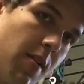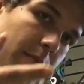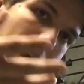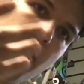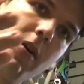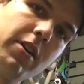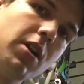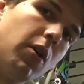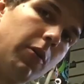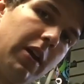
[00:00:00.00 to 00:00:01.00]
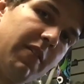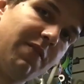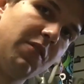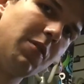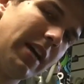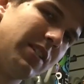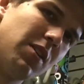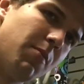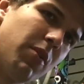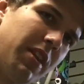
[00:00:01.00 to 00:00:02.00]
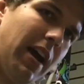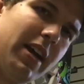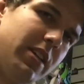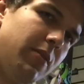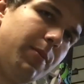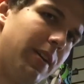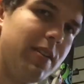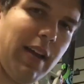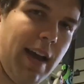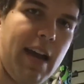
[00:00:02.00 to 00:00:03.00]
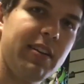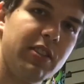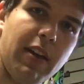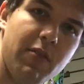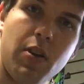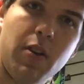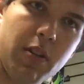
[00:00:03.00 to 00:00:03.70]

but I wanna know if you guys know more than I do because I actually have no